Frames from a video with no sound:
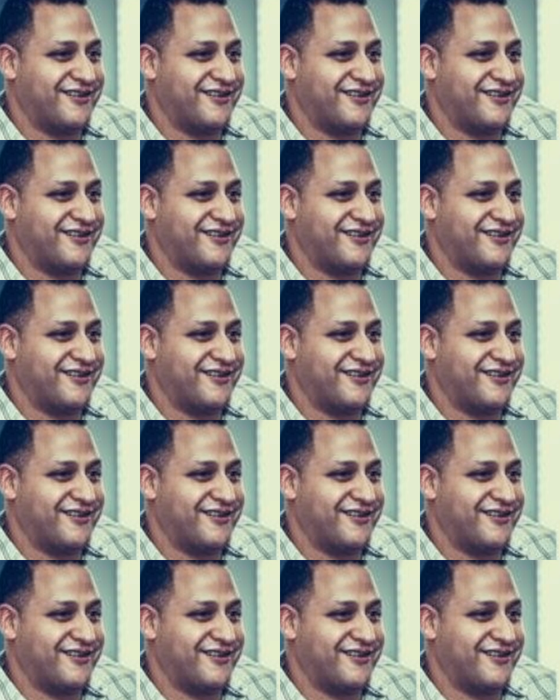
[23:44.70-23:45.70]

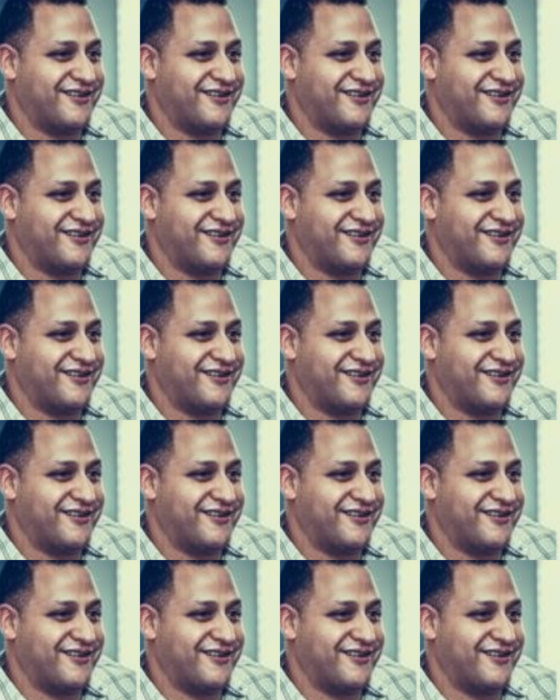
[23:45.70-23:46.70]

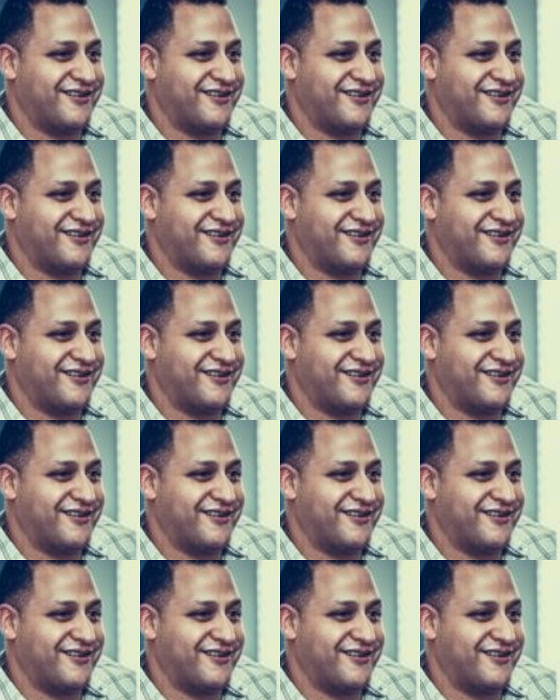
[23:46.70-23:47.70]

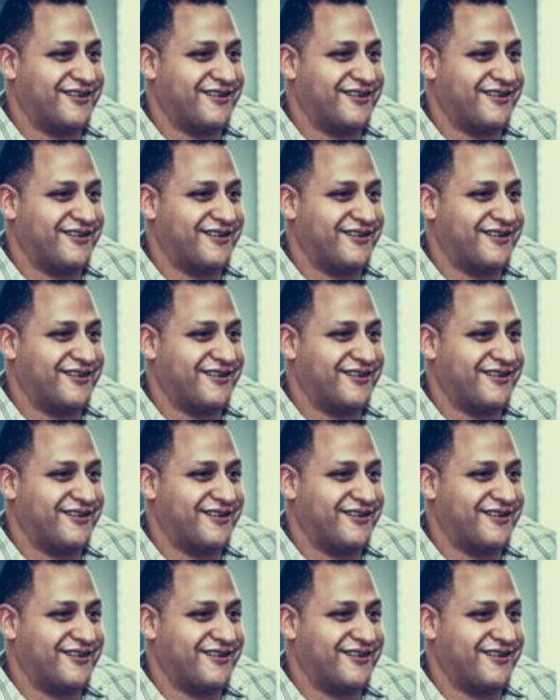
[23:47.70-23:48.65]
(no lip movement)